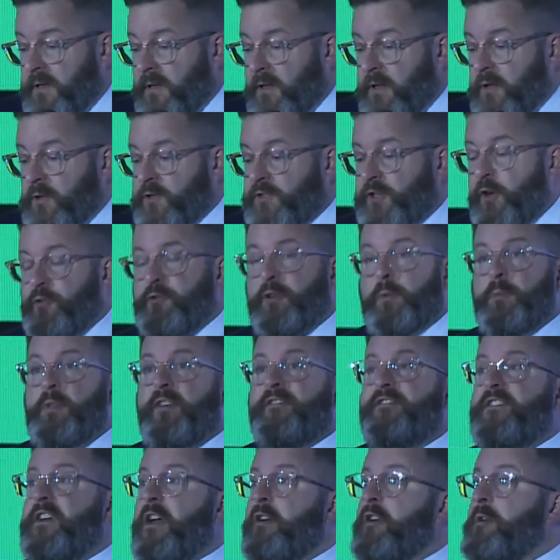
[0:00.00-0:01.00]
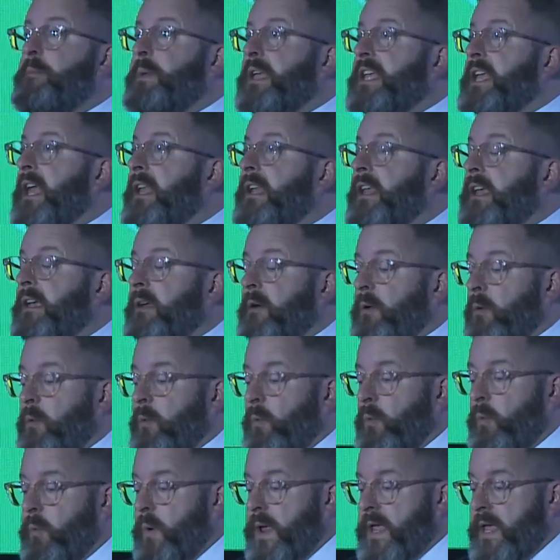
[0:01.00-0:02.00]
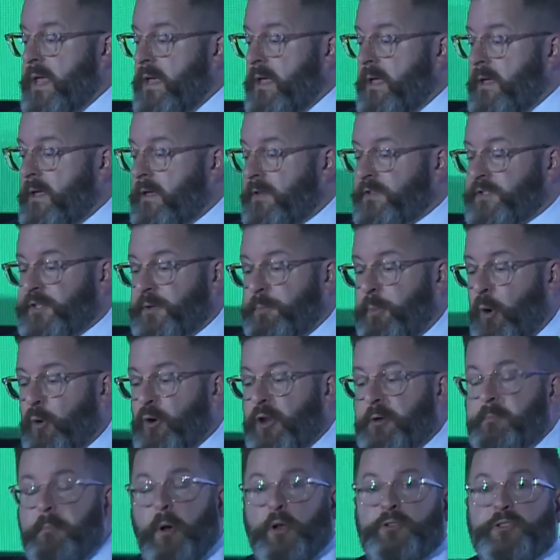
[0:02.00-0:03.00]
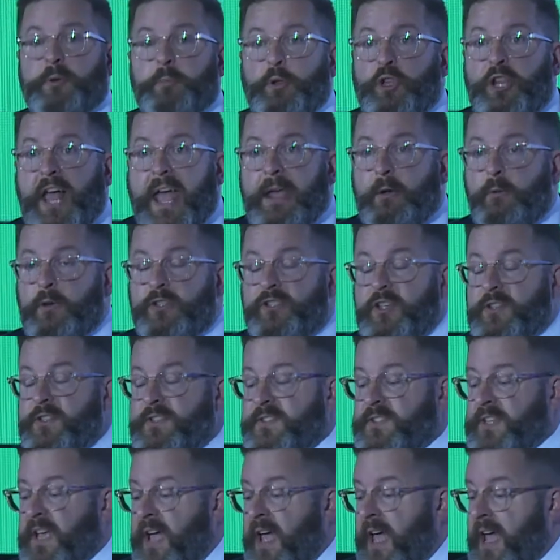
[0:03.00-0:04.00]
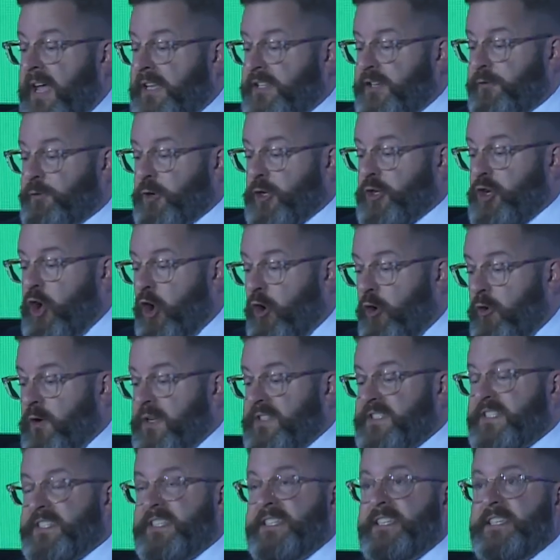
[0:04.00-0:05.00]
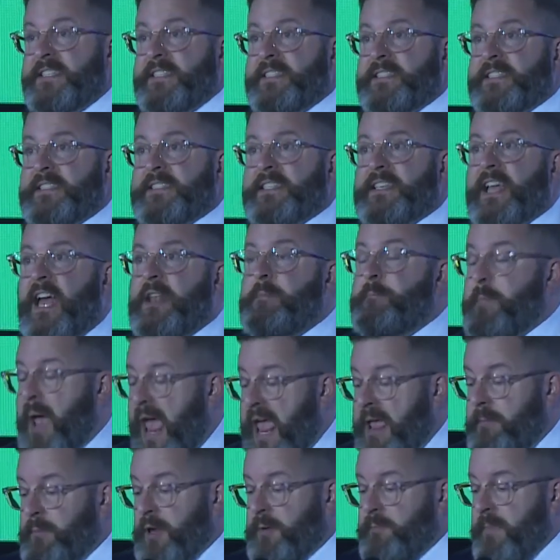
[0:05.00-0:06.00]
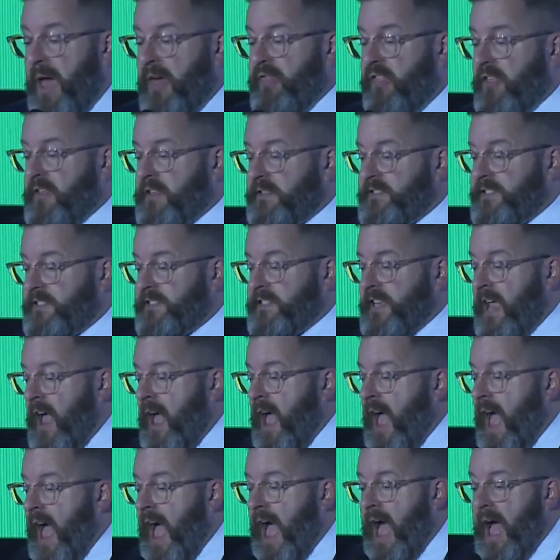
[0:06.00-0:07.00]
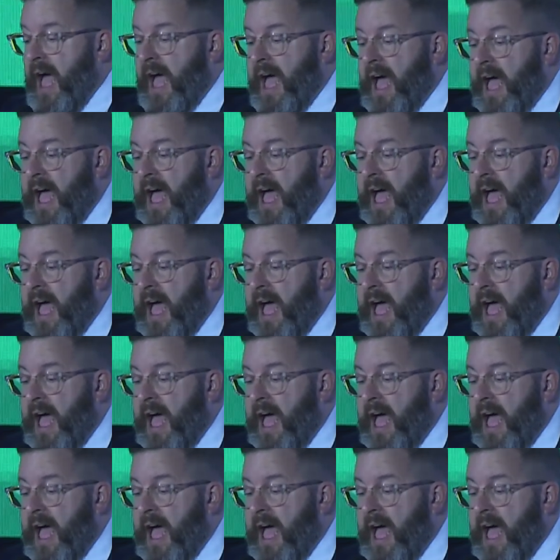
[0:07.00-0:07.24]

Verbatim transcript: So from the very beginning, we supported multiple languages, different currencies, and payment methods. Uh,